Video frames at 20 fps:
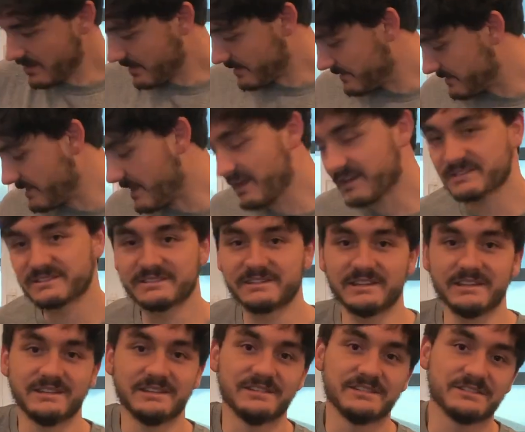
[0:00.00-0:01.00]
Next
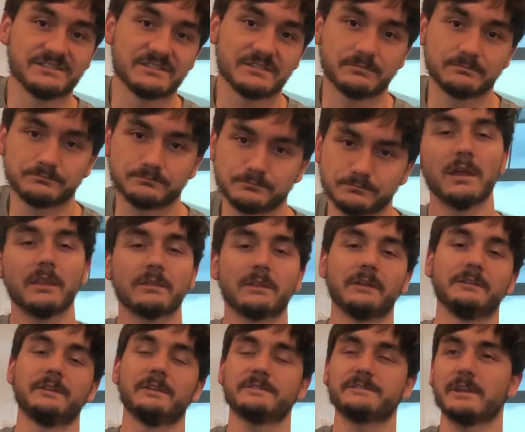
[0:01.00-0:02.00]
is a
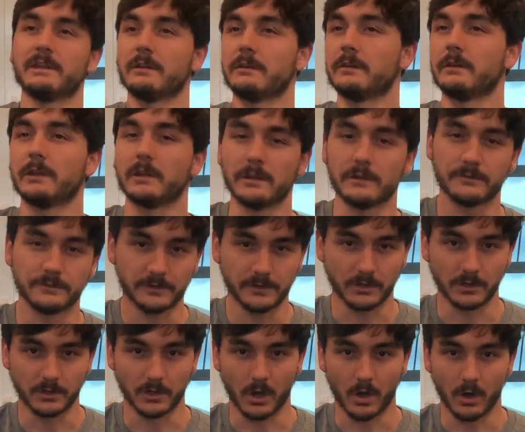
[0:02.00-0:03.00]
disc that needs to
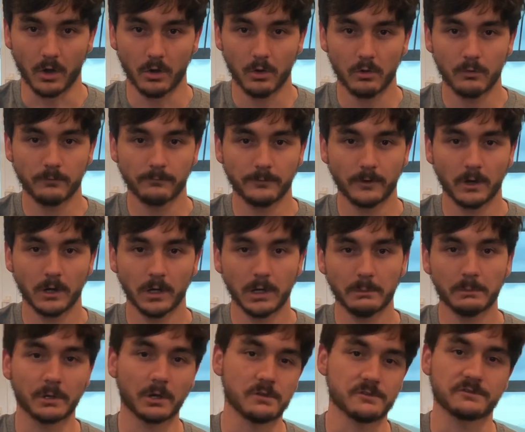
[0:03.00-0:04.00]
go far,
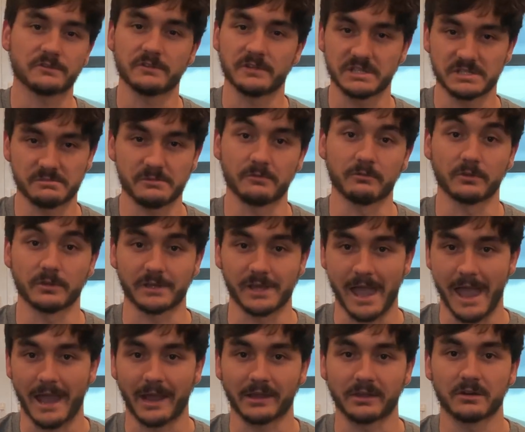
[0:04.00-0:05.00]
but also needs to be really
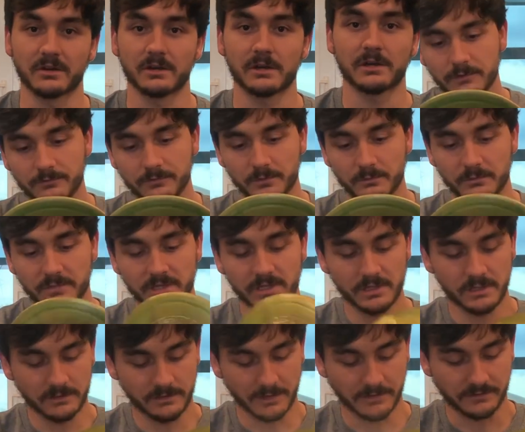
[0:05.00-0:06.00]
accurate. For
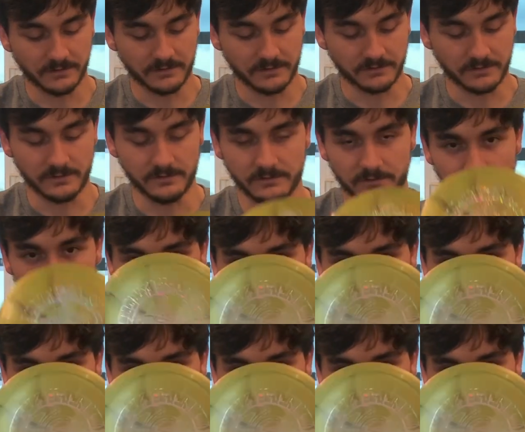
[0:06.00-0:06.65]
me, that disc is the